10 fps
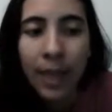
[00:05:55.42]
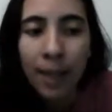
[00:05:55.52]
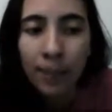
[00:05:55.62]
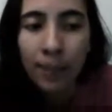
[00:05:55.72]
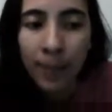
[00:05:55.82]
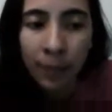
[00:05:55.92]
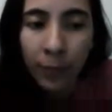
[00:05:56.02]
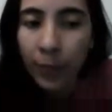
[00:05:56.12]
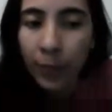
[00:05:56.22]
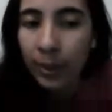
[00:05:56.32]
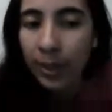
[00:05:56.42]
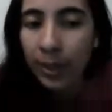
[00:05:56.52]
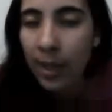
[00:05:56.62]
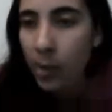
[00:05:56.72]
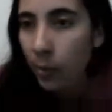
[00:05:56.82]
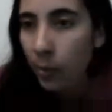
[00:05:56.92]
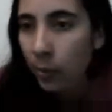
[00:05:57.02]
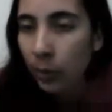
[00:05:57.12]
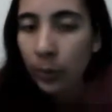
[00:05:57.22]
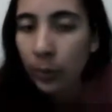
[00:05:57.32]
a platform that allows
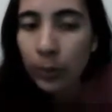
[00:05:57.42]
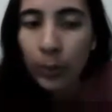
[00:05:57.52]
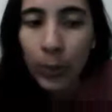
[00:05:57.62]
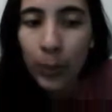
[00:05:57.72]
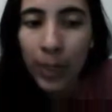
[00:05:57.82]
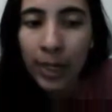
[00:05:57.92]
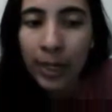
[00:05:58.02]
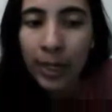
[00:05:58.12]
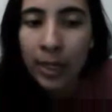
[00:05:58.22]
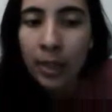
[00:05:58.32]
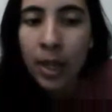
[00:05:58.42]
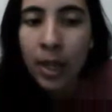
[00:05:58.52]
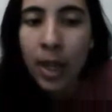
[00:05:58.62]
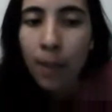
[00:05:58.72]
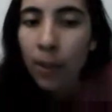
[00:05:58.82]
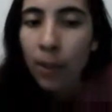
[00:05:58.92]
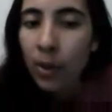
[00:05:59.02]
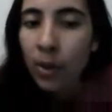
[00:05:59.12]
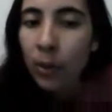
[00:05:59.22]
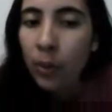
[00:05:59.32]
you to create
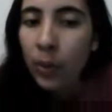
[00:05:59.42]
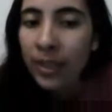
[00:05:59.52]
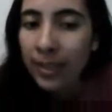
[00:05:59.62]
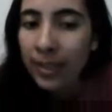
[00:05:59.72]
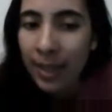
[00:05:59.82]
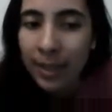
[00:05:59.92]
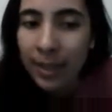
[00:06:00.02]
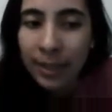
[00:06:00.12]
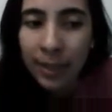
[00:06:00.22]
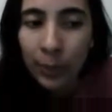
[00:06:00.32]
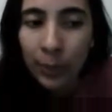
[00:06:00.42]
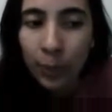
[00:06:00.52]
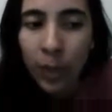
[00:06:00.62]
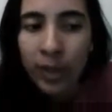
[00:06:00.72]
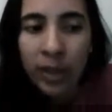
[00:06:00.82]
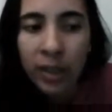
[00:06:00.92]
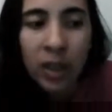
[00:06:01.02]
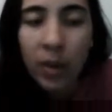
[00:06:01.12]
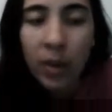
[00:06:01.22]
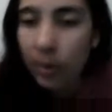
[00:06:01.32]
more old websites that you want and
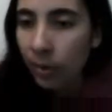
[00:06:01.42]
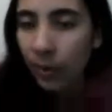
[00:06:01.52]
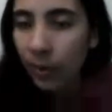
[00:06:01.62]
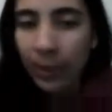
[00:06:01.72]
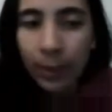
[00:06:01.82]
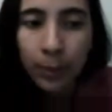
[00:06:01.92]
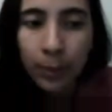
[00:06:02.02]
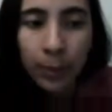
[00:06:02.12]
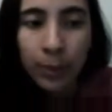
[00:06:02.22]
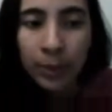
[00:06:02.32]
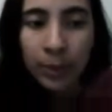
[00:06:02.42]
also includes